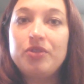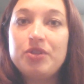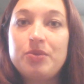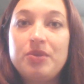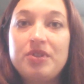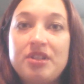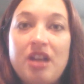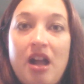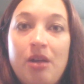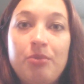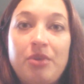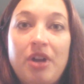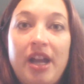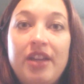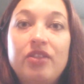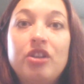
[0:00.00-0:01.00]
This was not
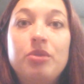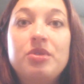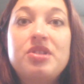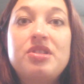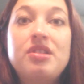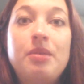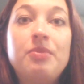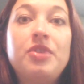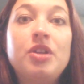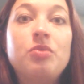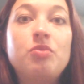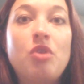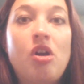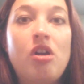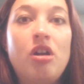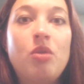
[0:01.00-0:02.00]
right. There was something
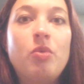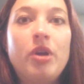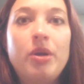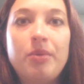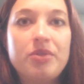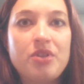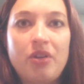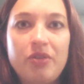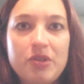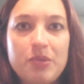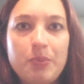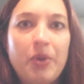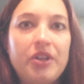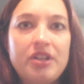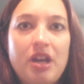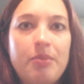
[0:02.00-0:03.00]
wrong. Where was all this
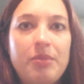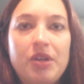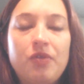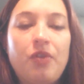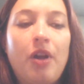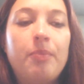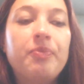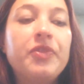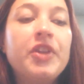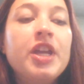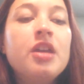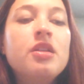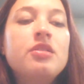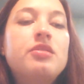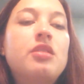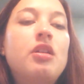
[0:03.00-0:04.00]
blood coming from?
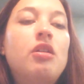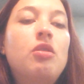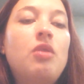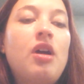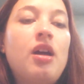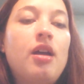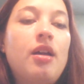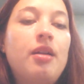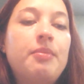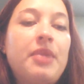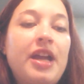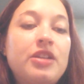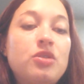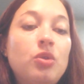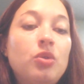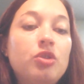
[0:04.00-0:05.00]
So
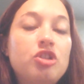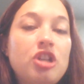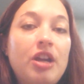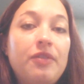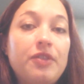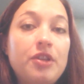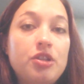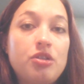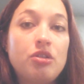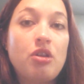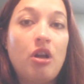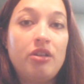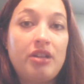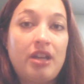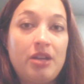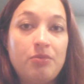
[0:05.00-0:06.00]
I told Jeff he should
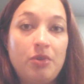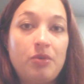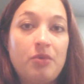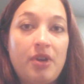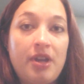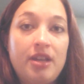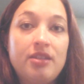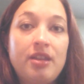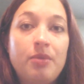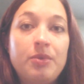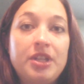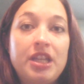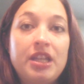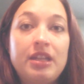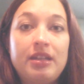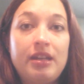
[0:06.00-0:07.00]
call 911, that we
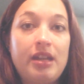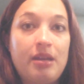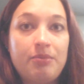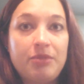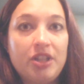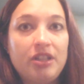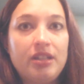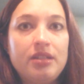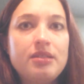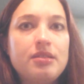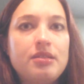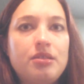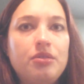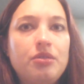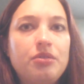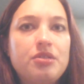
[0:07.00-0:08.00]
needed an ambulance
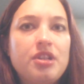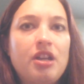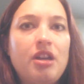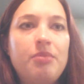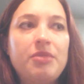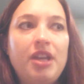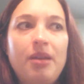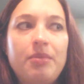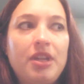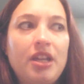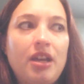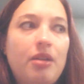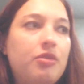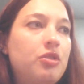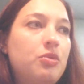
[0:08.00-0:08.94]
to come get me out.